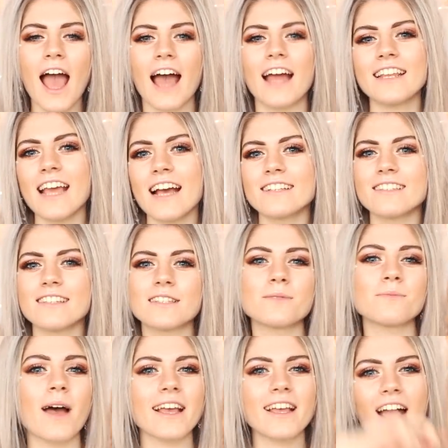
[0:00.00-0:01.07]
And yes, this
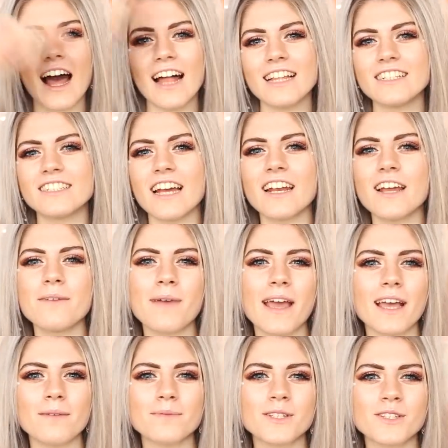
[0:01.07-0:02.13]
is my Kylie Jenner makeup